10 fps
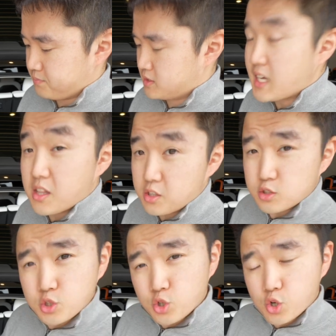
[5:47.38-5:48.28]
tether
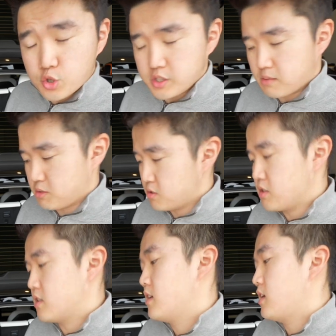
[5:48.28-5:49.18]
to your OEM
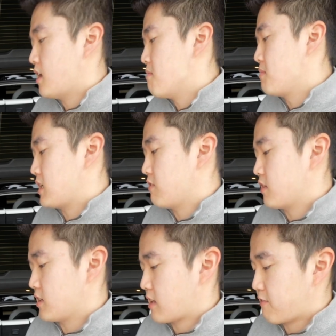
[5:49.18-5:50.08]
unit and giving
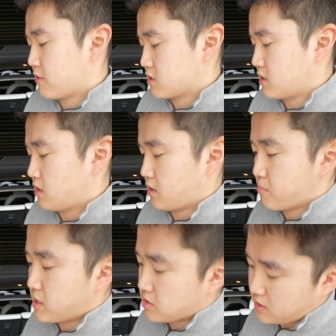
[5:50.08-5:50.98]
it that functionality. A
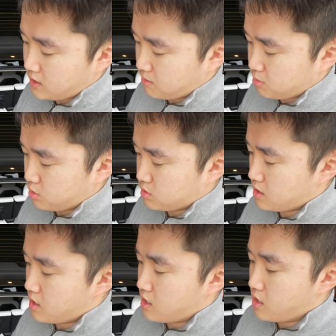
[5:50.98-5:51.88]
bunch of cables,
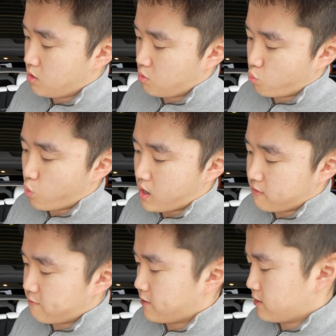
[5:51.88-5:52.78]

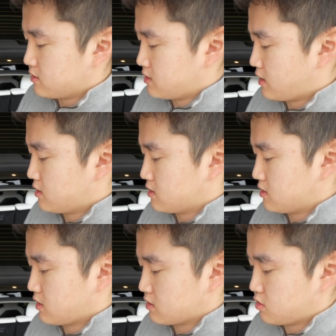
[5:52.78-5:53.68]
Wi-Fi antennas and
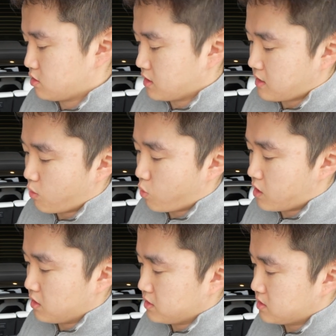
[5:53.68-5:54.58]
such to get that
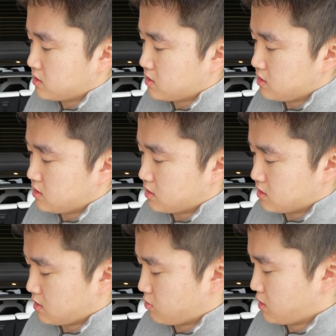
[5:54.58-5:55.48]
wireless. Looks
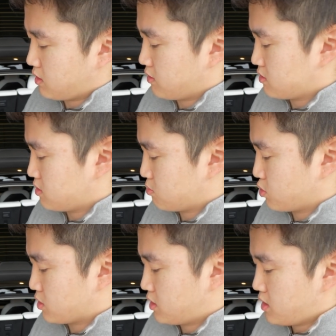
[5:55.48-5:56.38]
like we have some
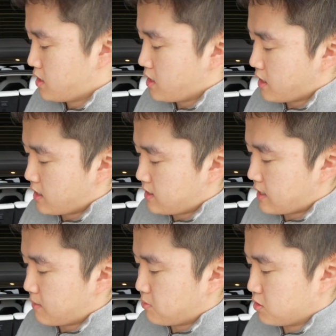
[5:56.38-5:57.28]
more
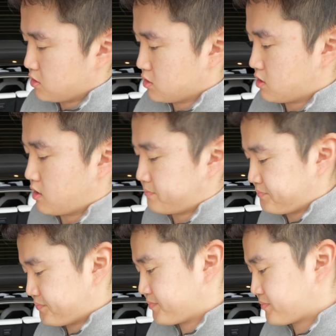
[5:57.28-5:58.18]
adapters.
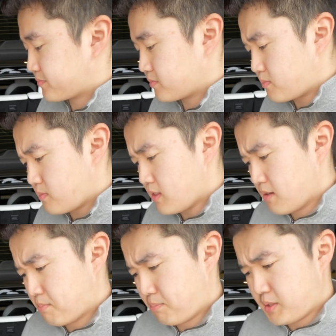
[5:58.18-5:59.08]

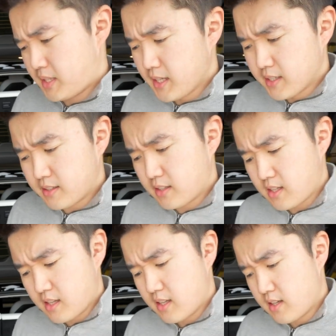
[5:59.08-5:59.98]
But yeah,
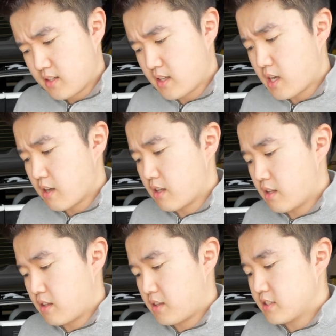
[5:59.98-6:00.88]

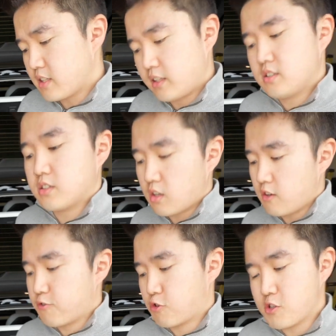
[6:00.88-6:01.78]
this
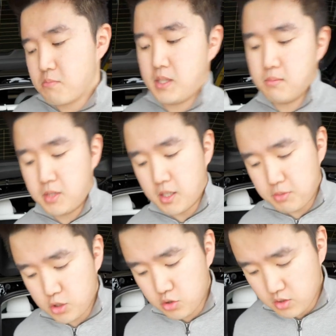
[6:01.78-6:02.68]
install for the
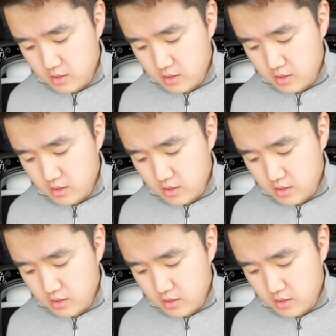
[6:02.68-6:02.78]
BMW,